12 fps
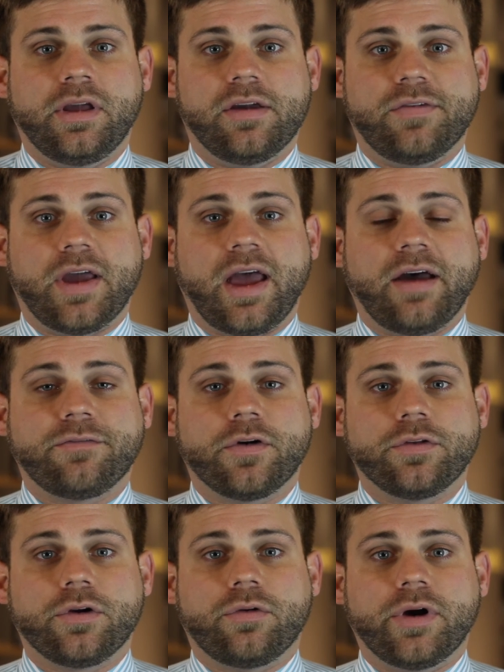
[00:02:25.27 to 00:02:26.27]
If you have
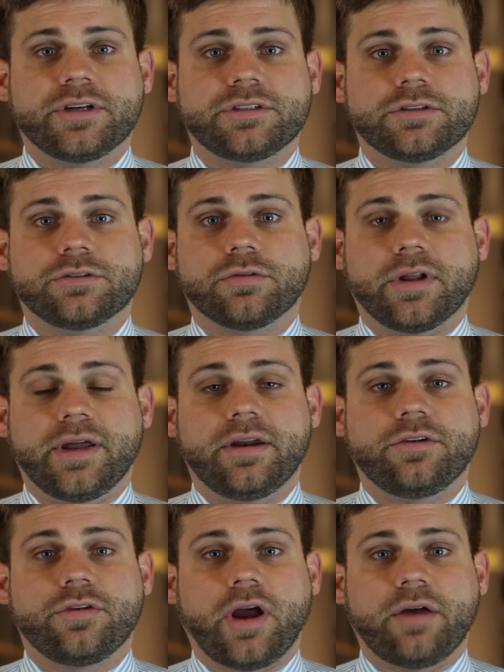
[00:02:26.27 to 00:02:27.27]
further questions related
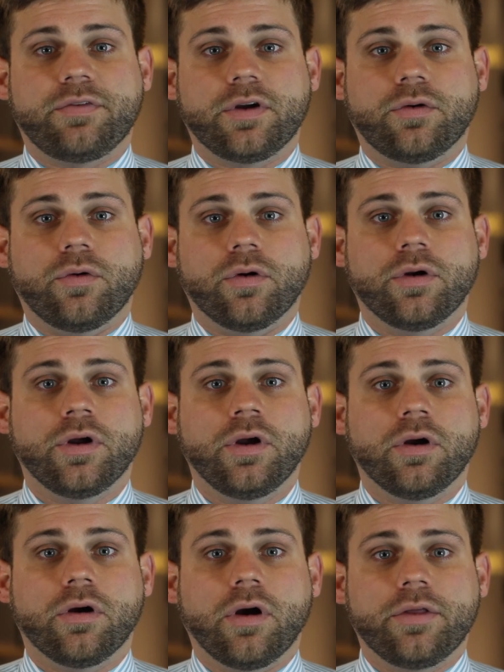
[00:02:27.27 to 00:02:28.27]
to traffic court
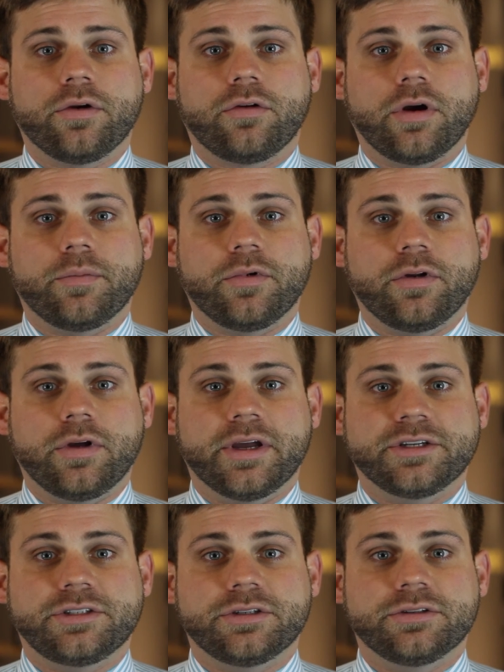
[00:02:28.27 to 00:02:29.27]
or other criminal
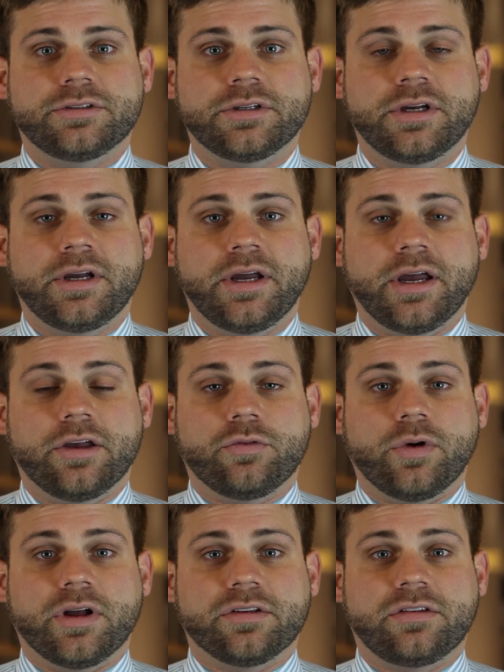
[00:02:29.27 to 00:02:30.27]
issues, as
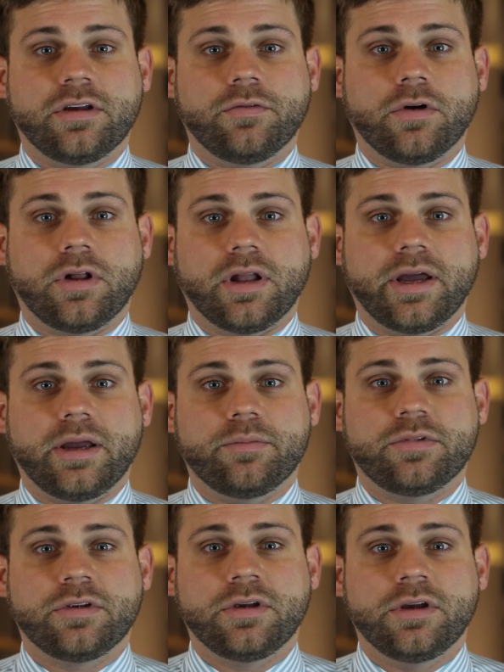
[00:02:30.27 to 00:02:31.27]
well as civil
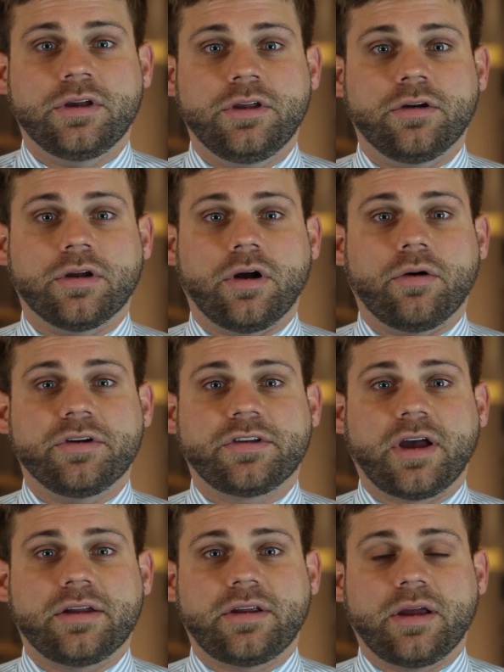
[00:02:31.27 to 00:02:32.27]
claims, you can always
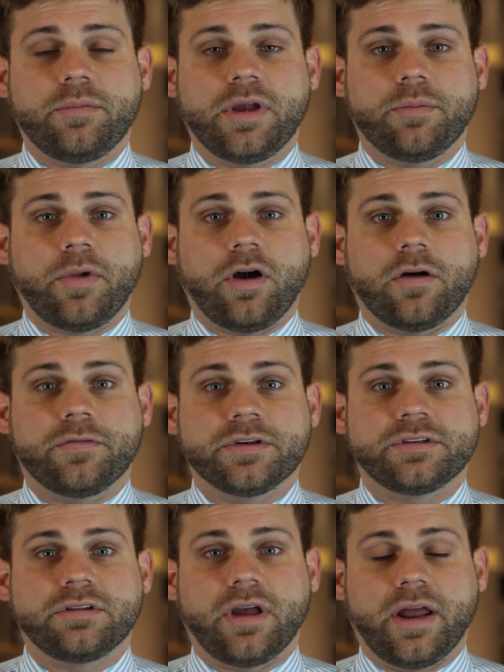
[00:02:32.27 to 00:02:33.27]
contact me at my
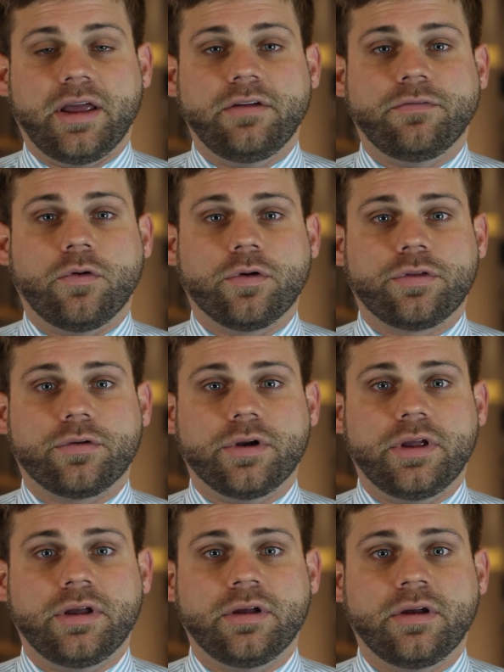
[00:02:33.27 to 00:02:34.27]
office at
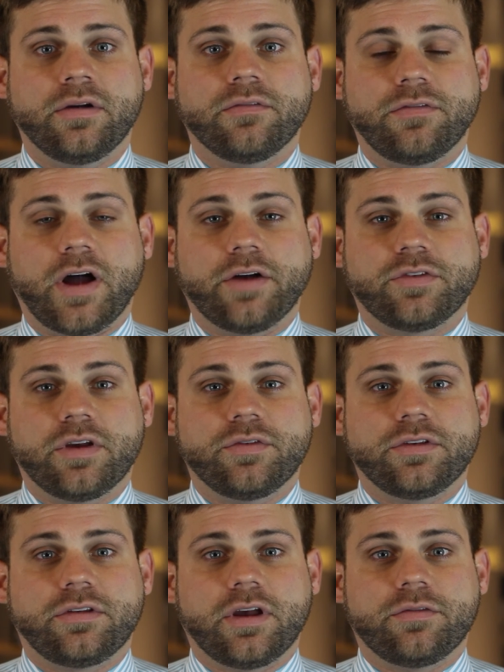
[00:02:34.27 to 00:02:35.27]
843
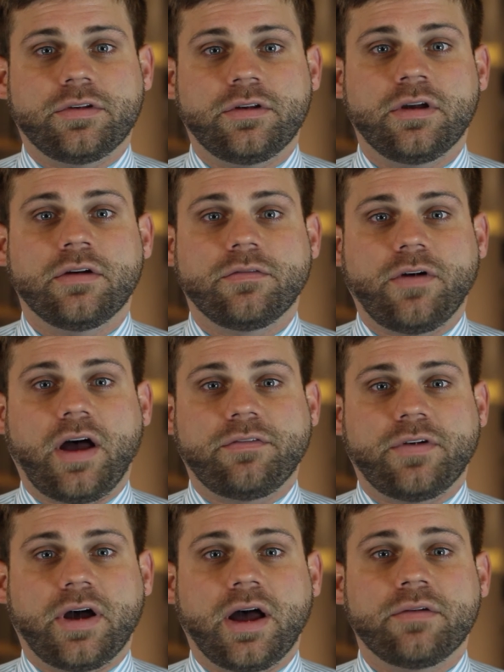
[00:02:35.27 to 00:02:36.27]
577
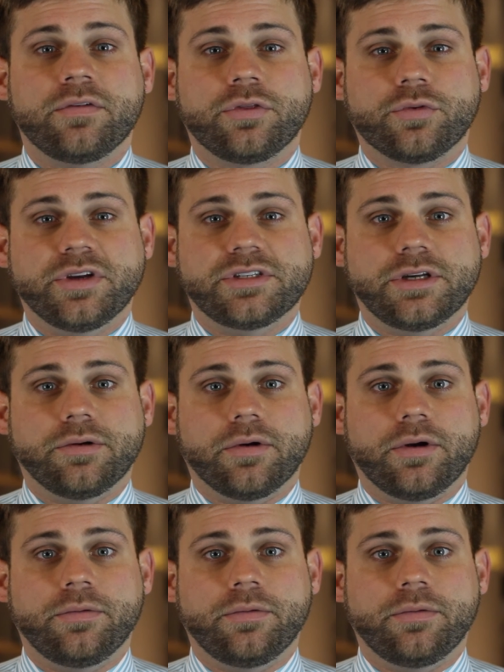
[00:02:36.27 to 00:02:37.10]
5530